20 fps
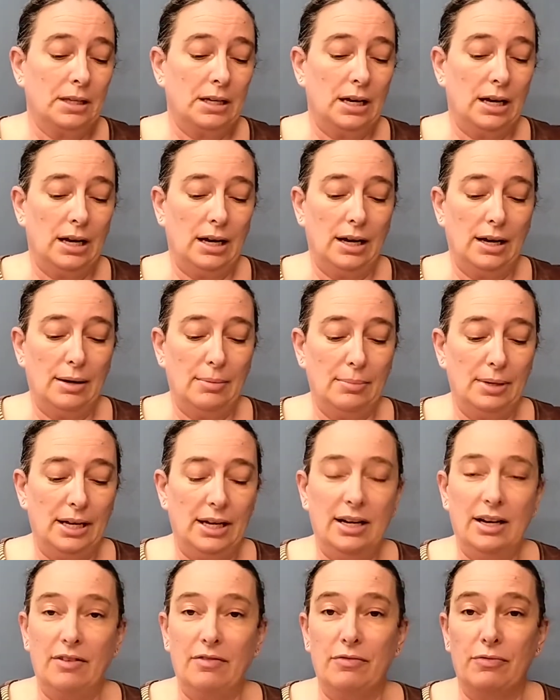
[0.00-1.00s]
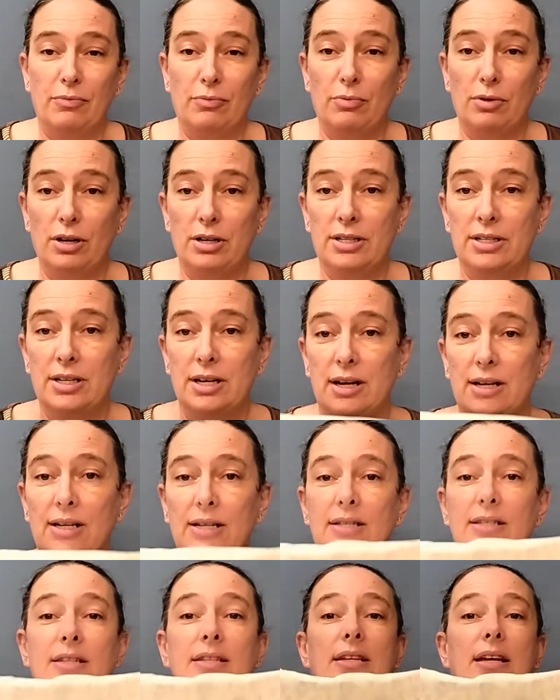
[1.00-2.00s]
And I've worked on
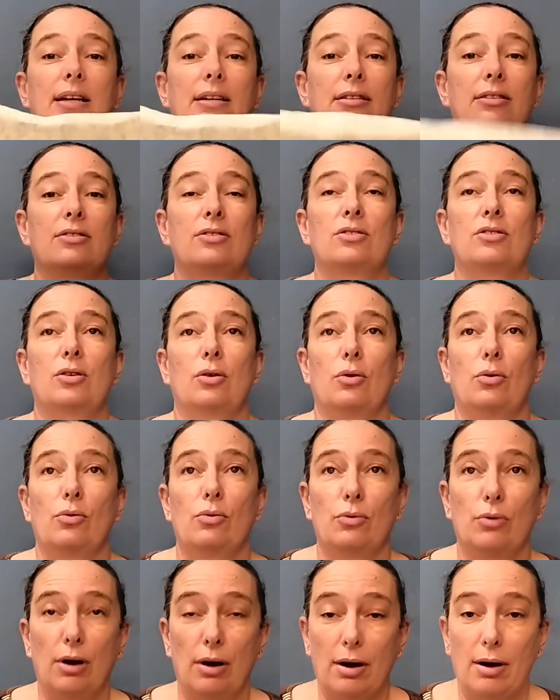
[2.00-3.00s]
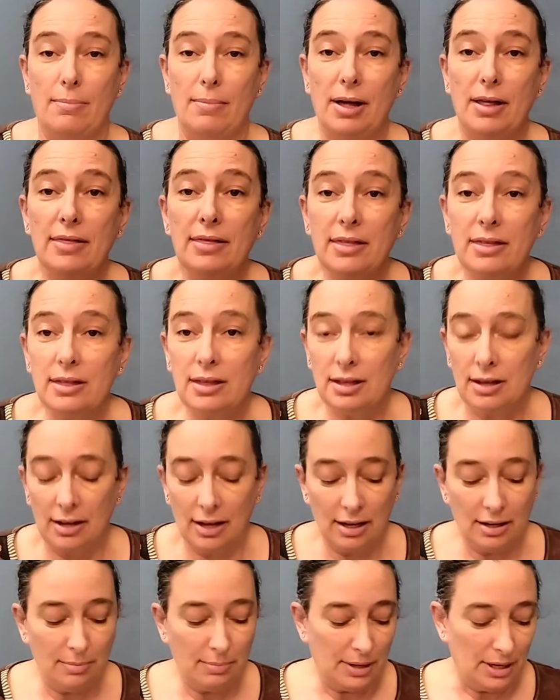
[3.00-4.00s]
it since. So a month
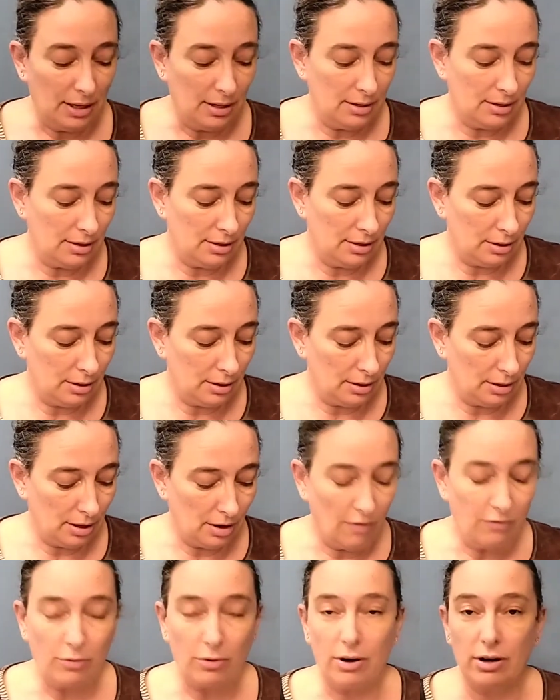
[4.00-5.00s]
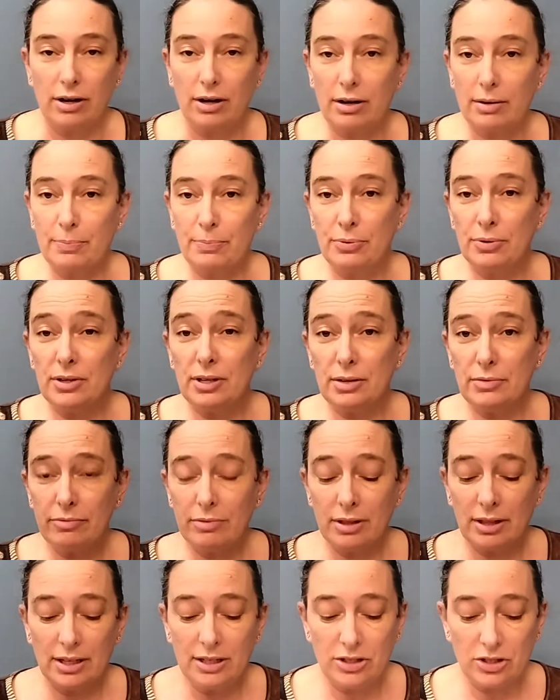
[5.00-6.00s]
and a bit of work, pretty
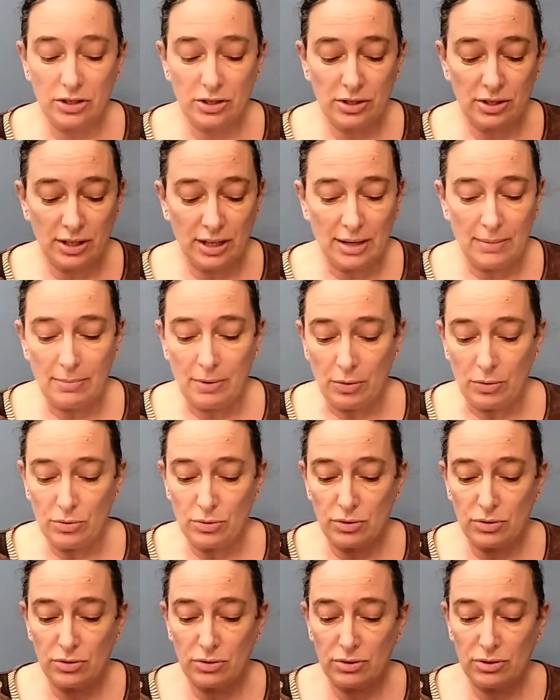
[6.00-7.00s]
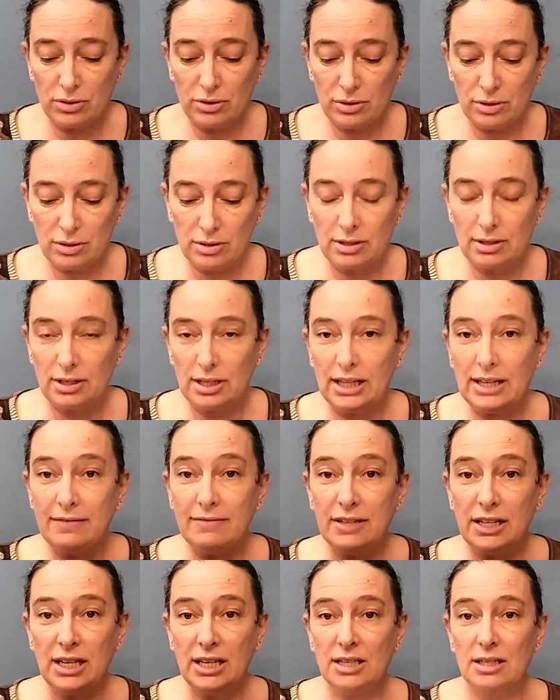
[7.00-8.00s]
religiously most
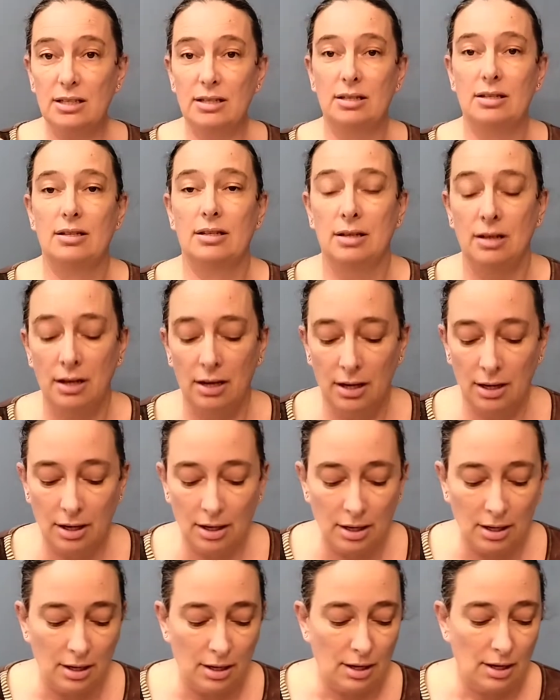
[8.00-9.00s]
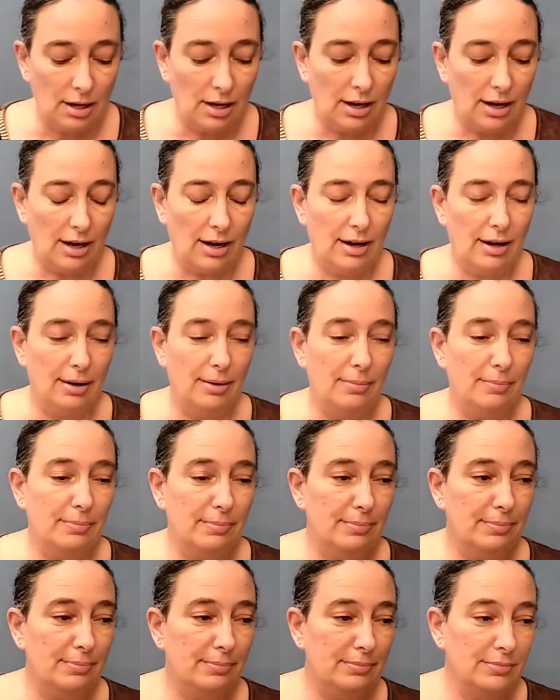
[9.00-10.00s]
evenings,
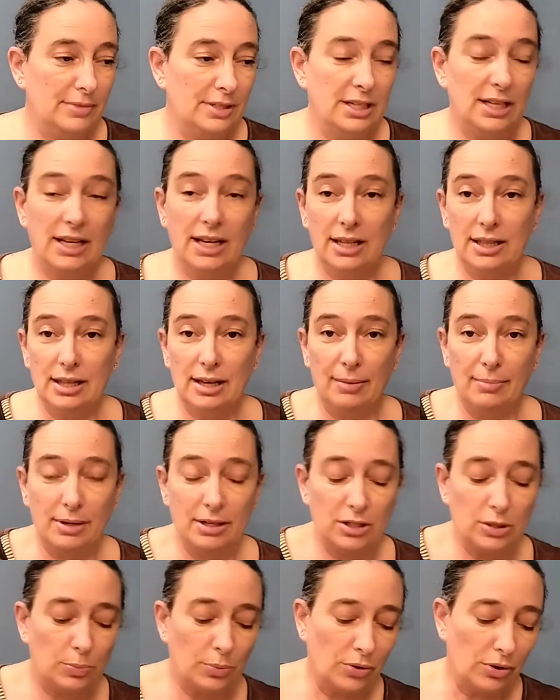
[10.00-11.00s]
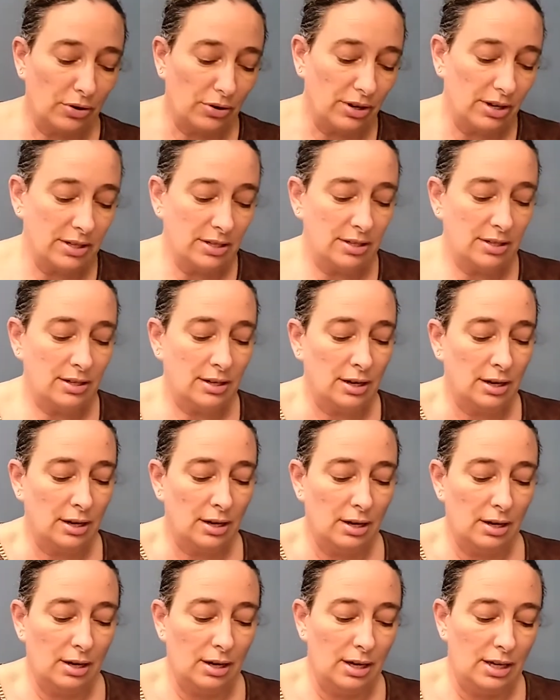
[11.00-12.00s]
to get that much progress.
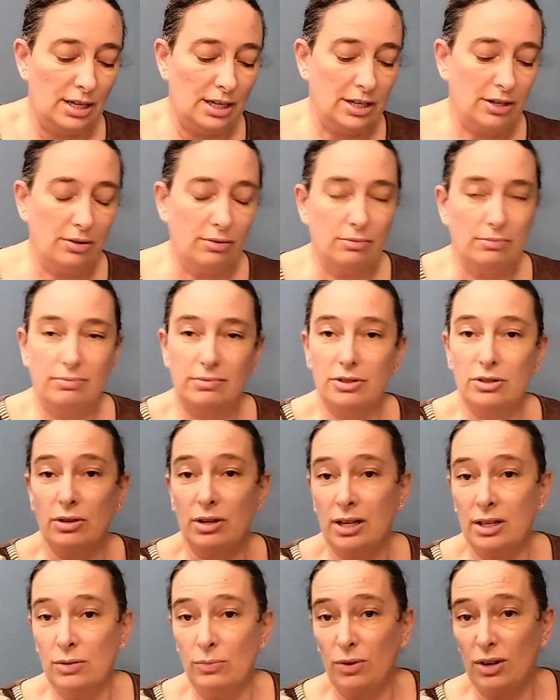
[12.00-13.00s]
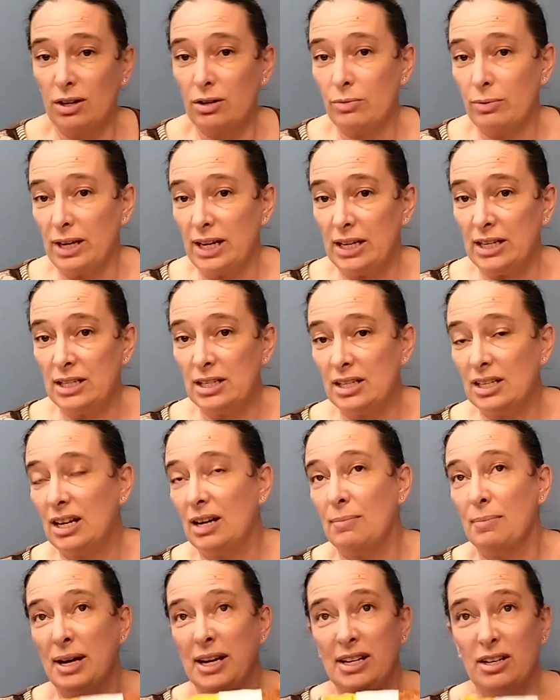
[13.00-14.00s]
You know, during the work week, I
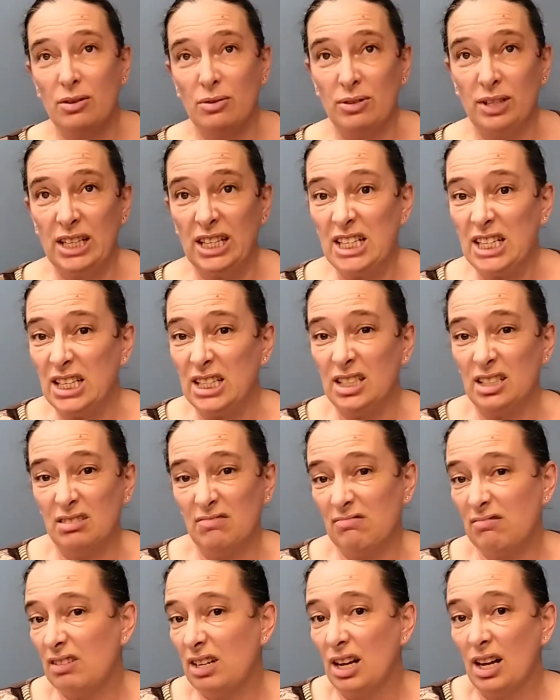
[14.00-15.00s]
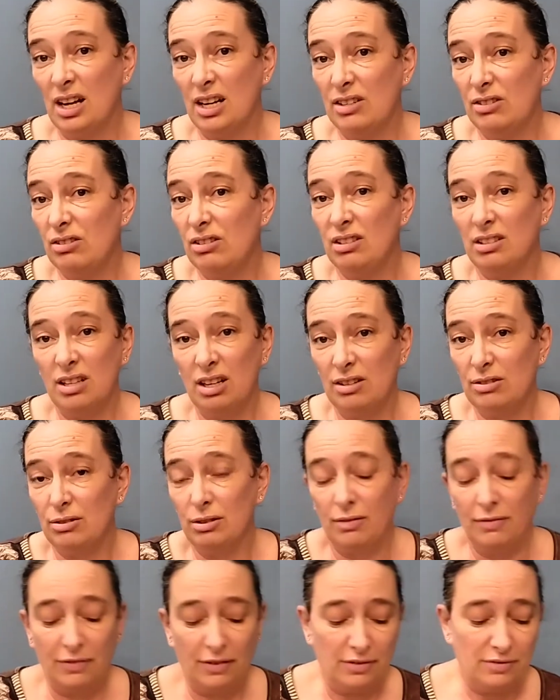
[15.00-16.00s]
might only get 100,
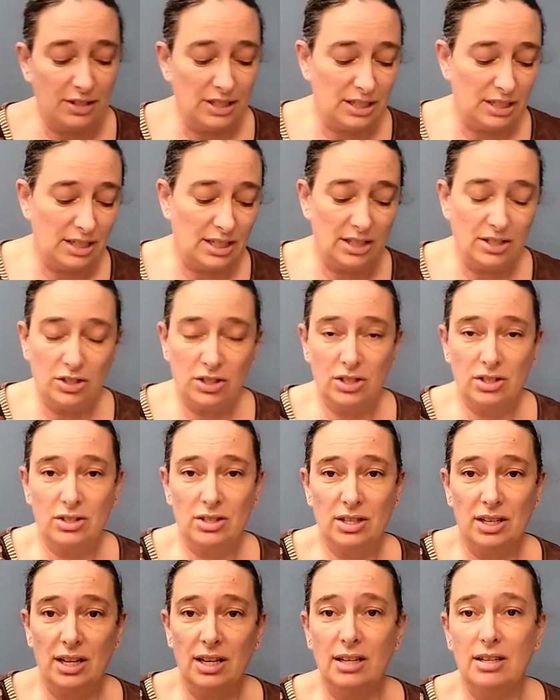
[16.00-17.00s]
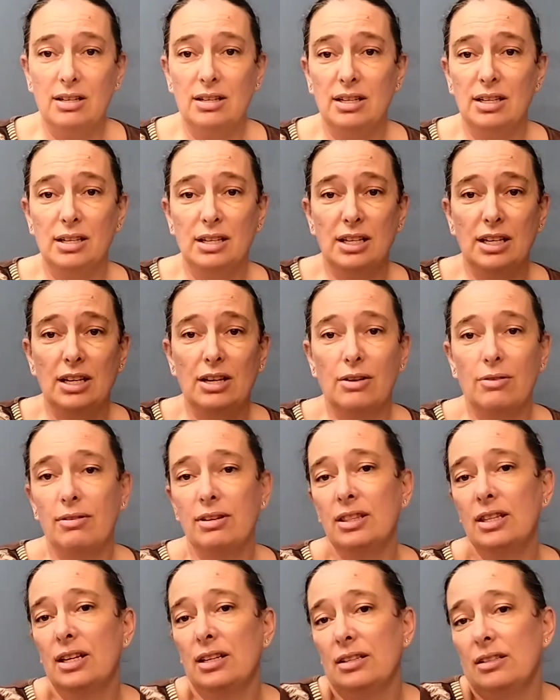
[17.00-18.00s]
150 stitches in, you know,
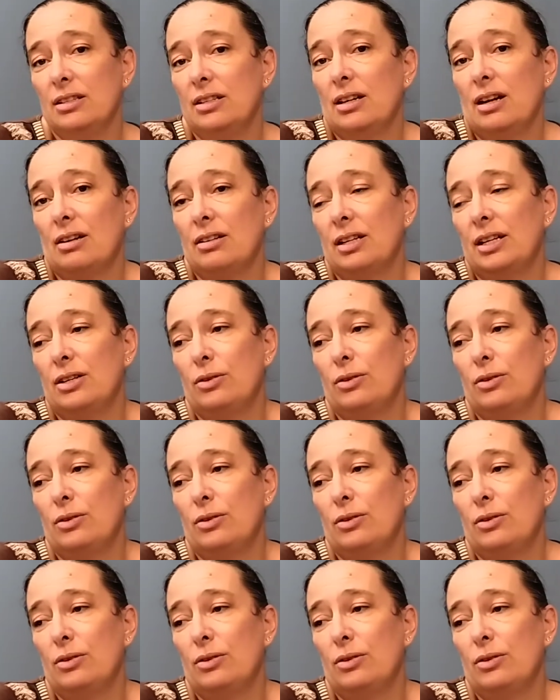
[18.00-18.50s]
and then I'll hit a